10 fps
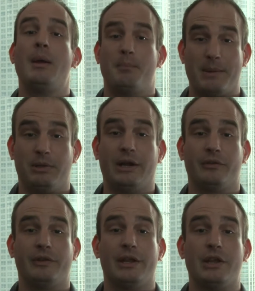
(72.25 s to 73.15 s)
by
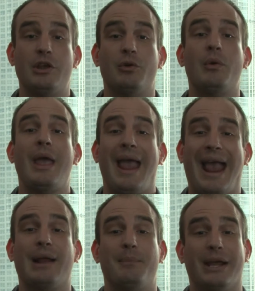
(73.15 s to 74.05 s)
players like you
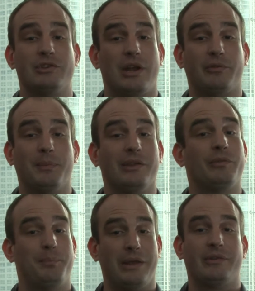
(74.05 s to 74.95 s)
and make
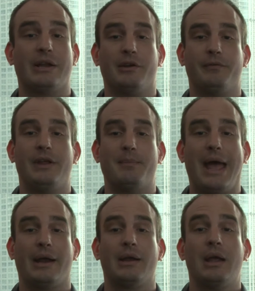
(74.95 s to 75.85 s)
adjustments based on your
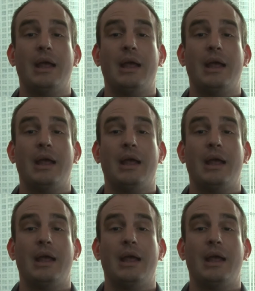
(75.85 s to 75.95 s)
feedback.